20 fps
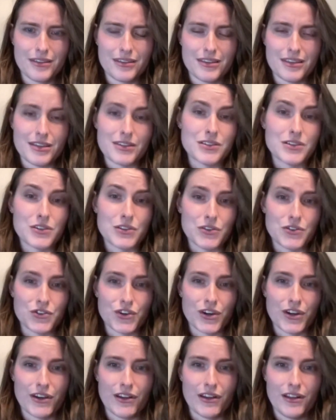get to the
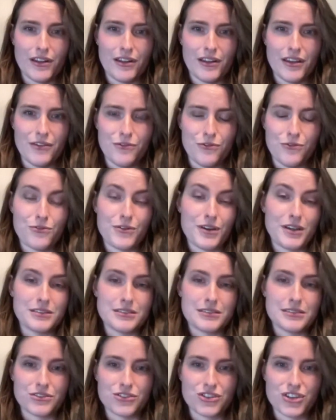trail and
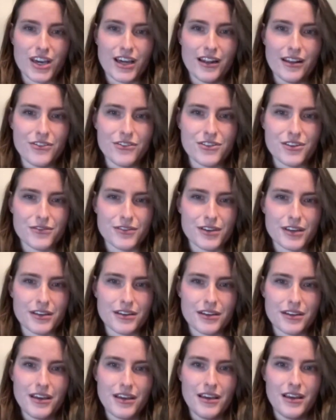face the challenge of
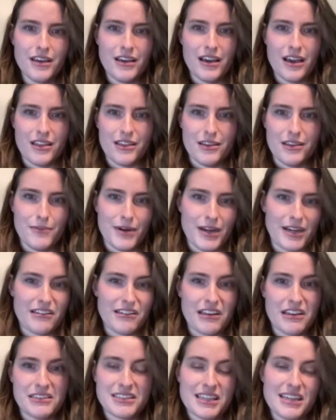it, and then
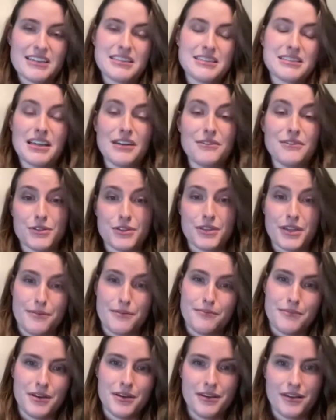recognize that it's not for
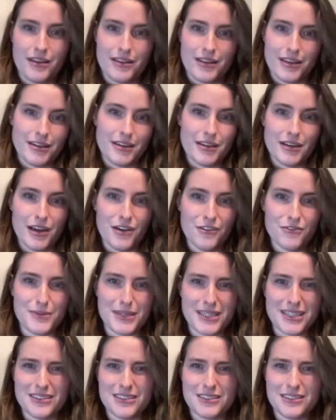them, and they get off,
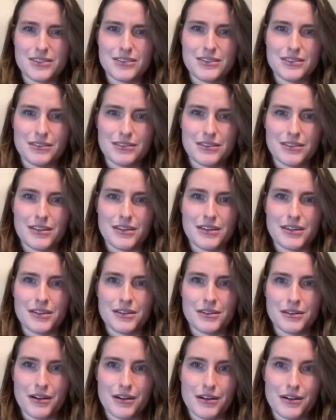because
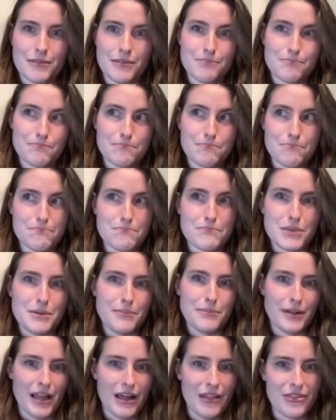there are
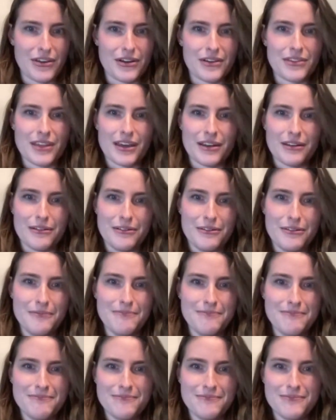people out there that'll
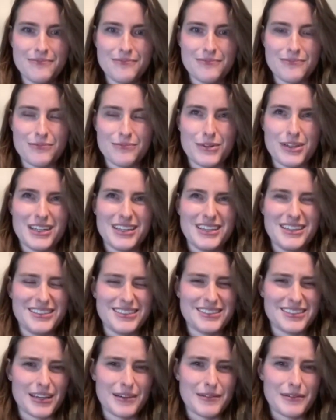really
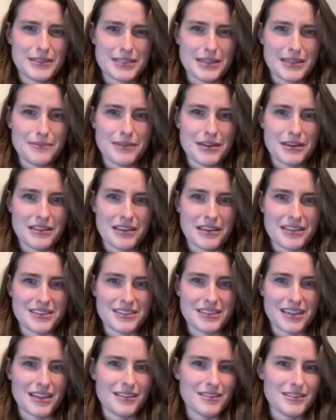stay with something that's
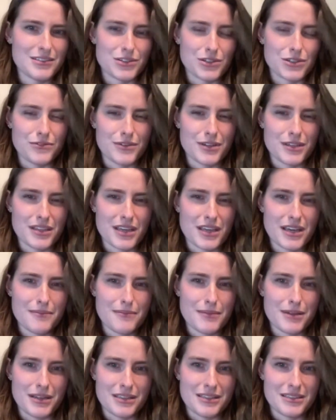not serving
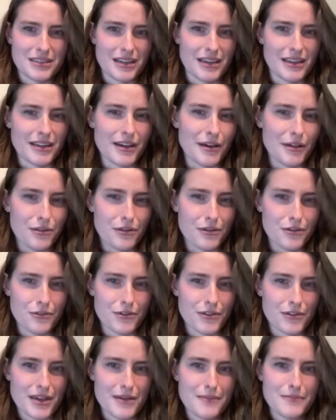them and it's not healthy
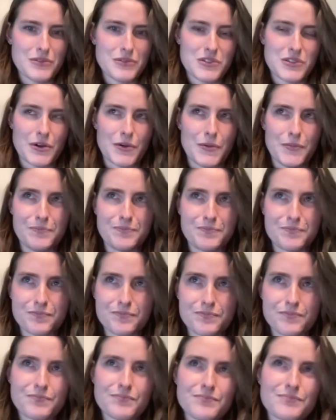for them. So
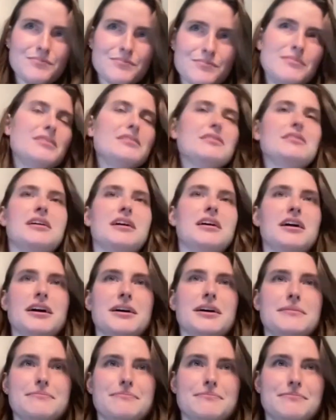
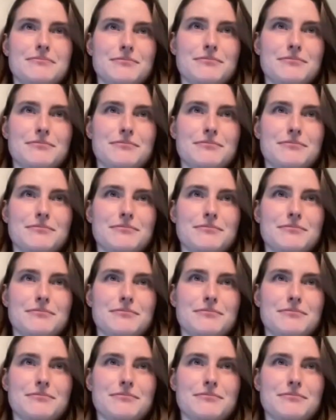um